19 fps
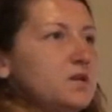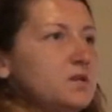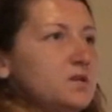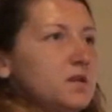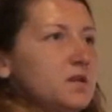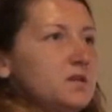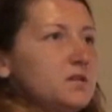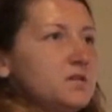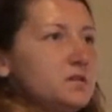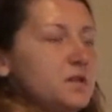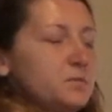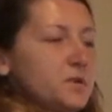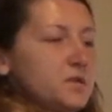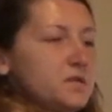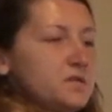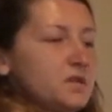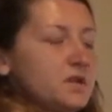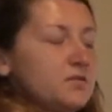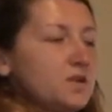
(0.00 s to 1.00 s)
can take a step
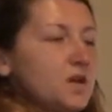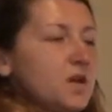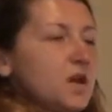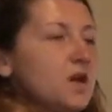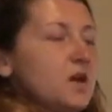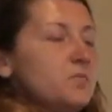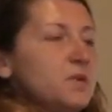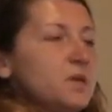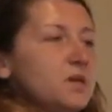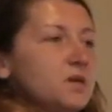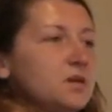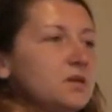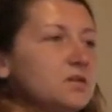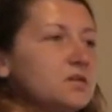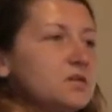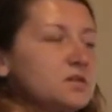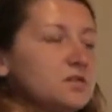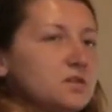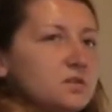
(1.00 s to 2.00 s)
myself, being
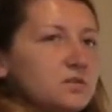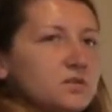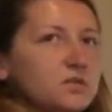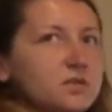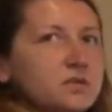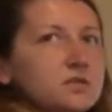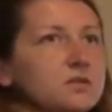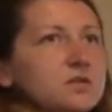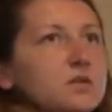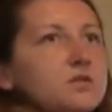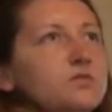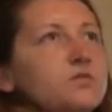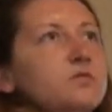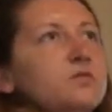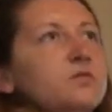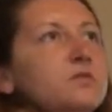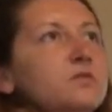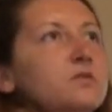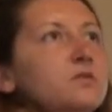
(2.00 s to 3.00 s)
inconsiderate of
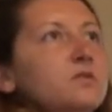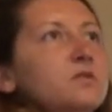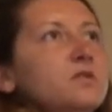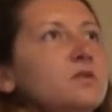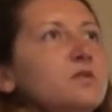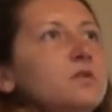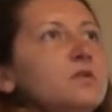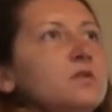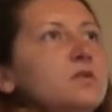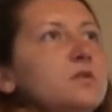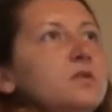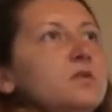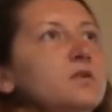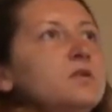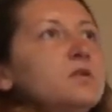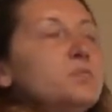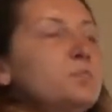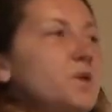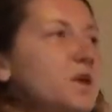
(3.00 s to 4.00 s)

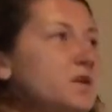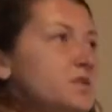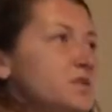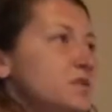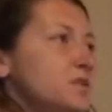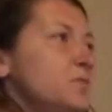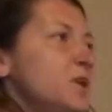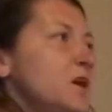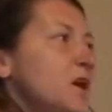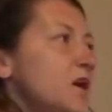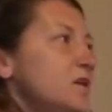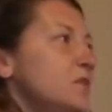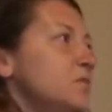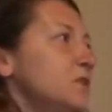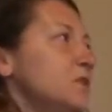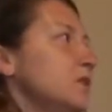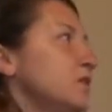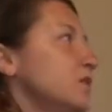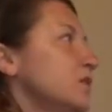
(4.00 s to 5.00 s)
the person
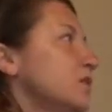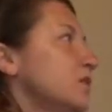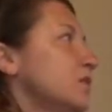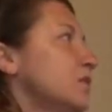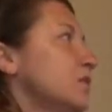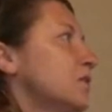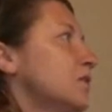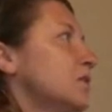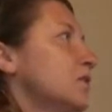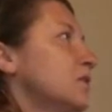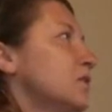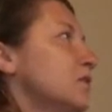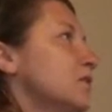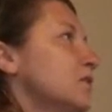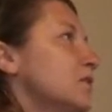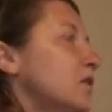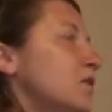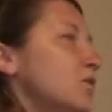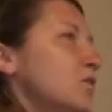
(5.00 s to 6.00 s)
behind me.
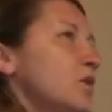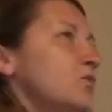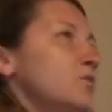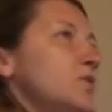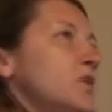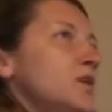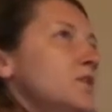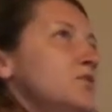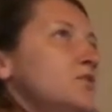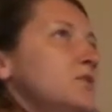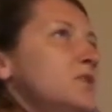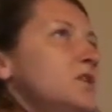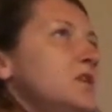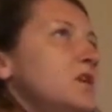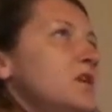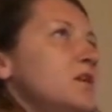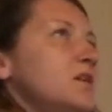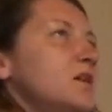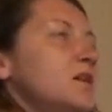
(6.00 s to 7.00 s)
I don't
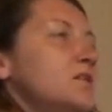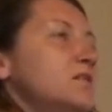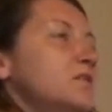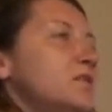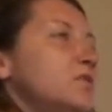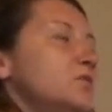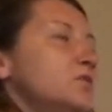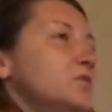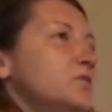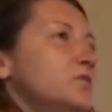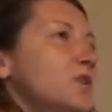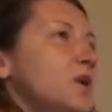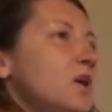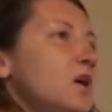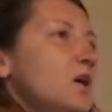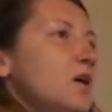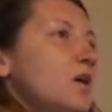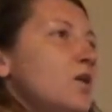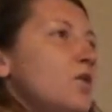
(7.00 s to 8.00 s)
think I thought of,
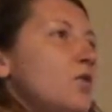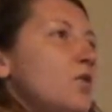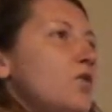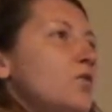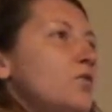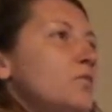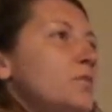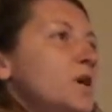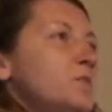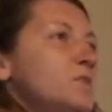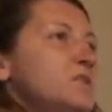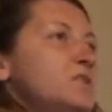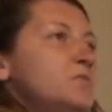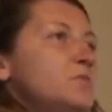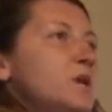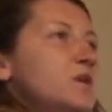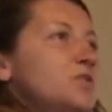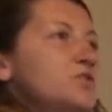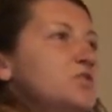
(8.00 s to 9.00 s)
oh, maybe
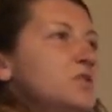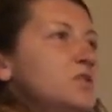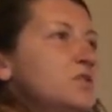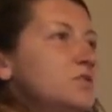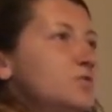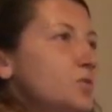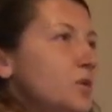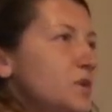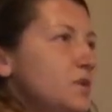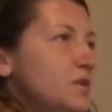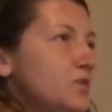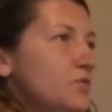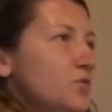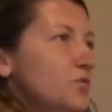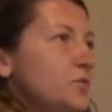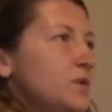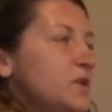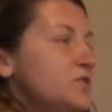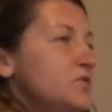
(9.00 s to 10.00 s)
Sebastian is waiting
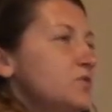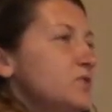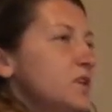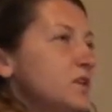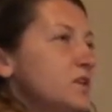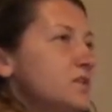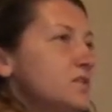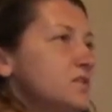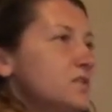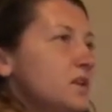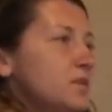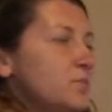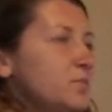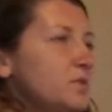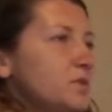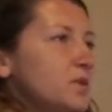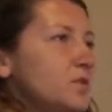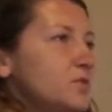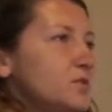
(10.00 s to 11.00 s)
for me to take a
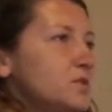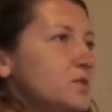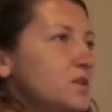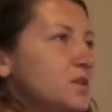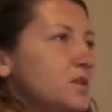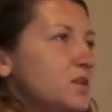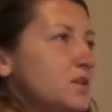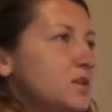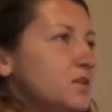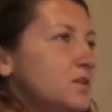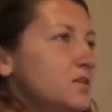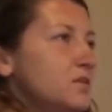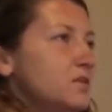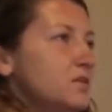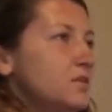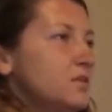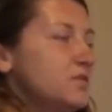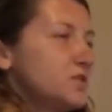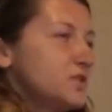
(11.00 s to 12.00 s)
step. I was thinking
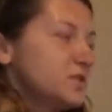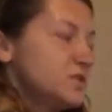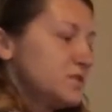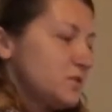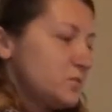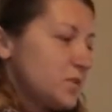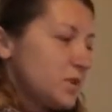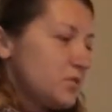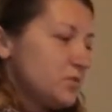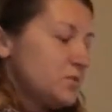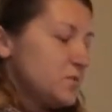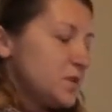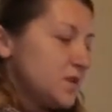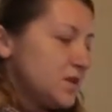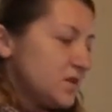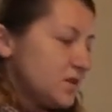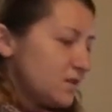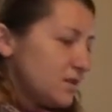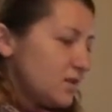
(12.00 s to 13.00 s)
just about
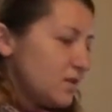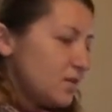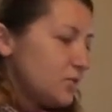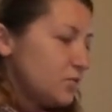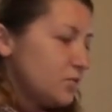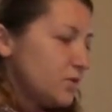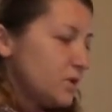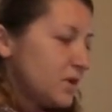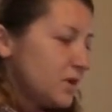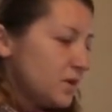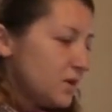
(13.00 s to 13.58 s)
me, how